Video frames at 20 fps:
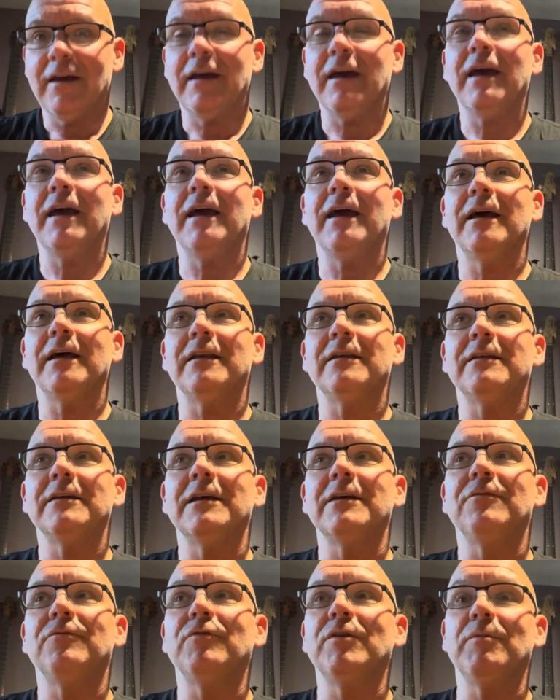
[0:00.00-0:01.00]
And
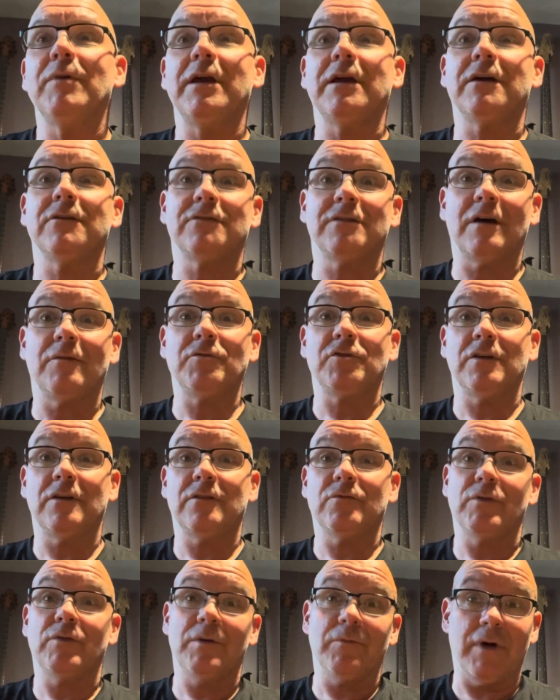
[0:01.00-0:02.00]
if we make
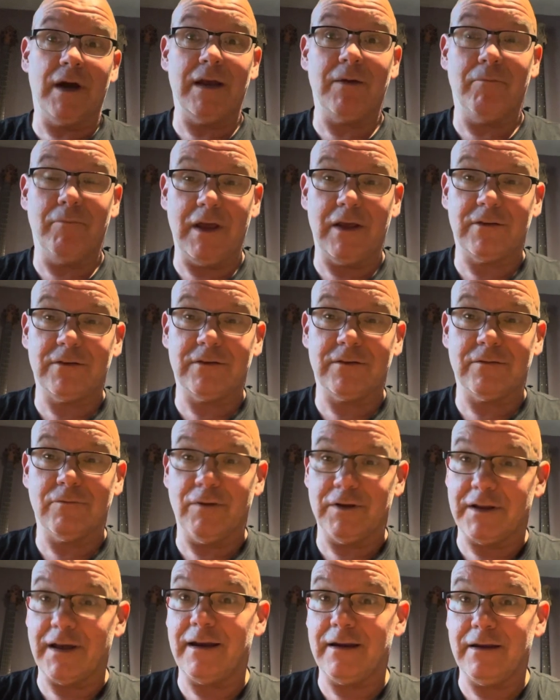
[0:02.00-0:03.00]
assumptions, we might miss
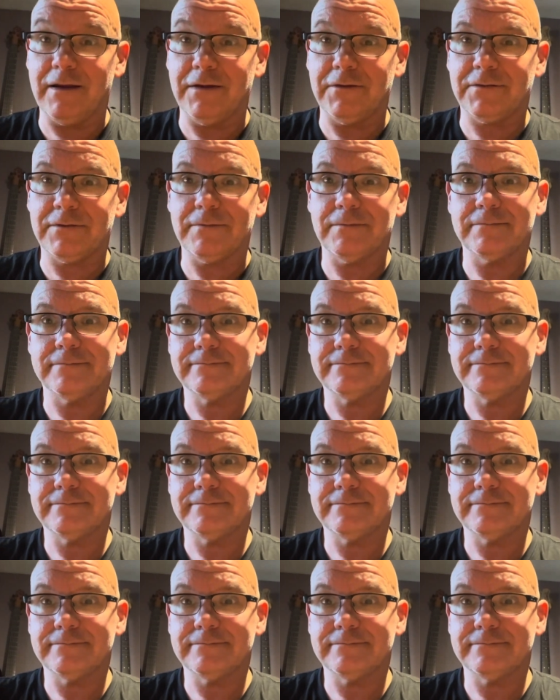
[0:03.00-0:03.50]
what that is.